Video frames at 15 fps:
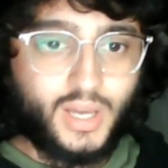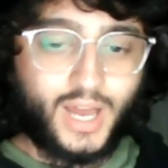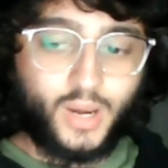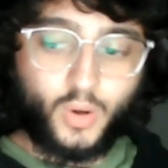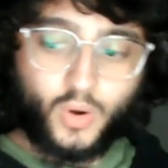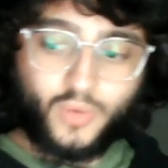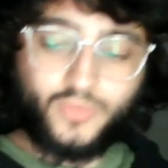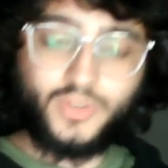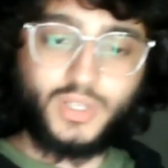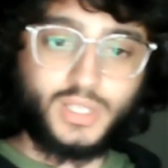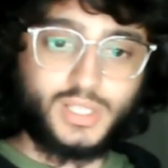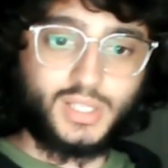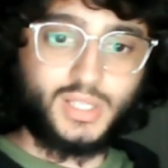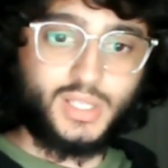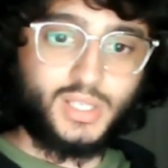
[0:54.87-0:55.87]
and
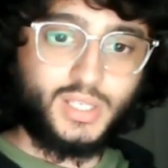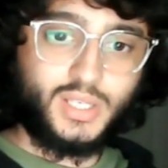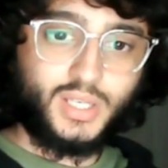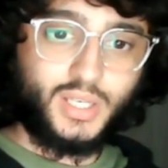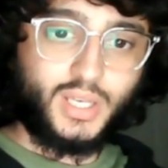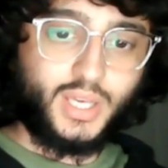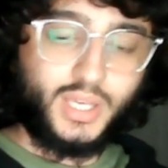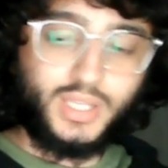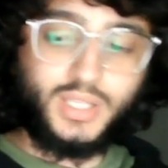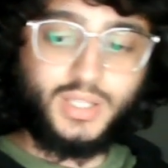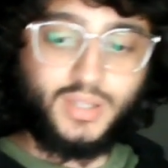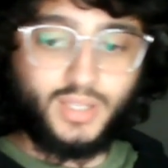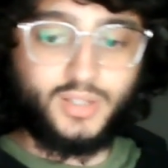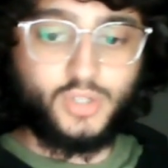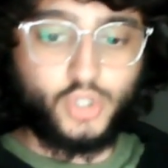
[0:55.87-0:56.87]
obviously he
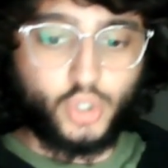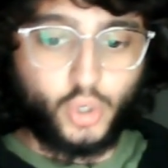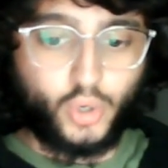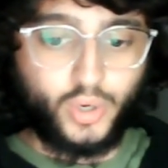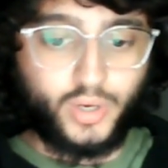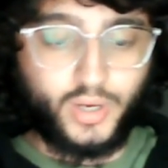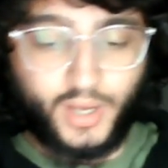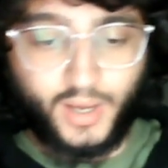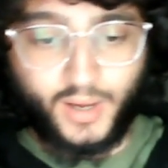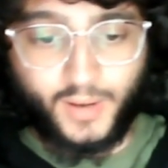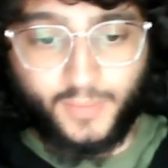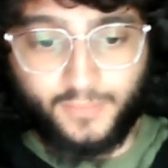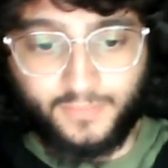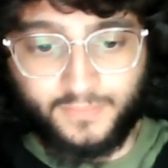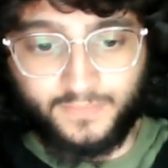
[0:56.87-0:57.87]
did
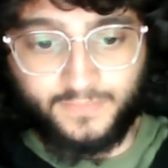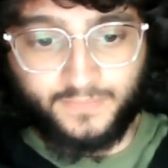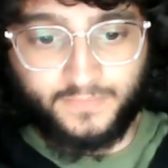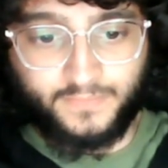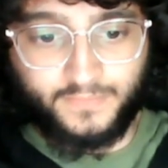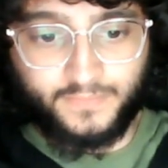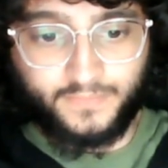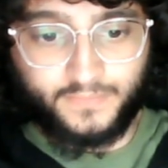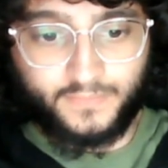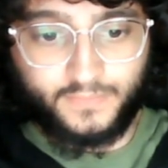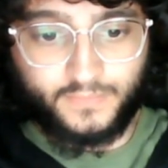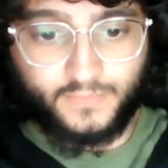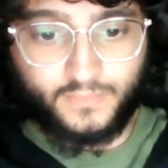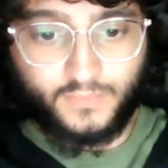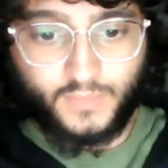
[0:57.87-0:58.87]
join.
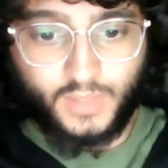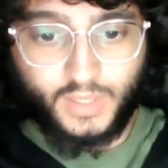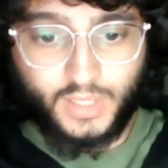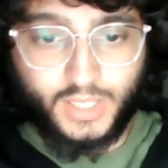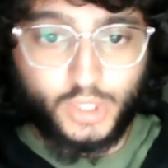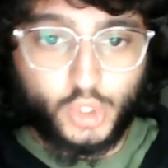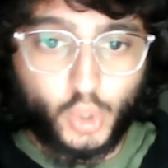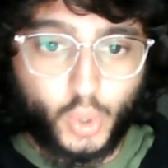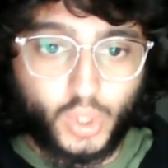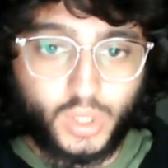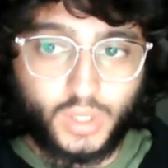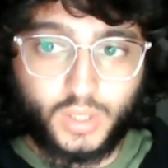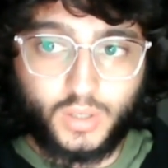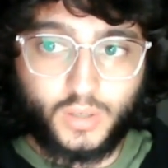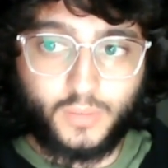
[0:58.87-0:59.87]
He joined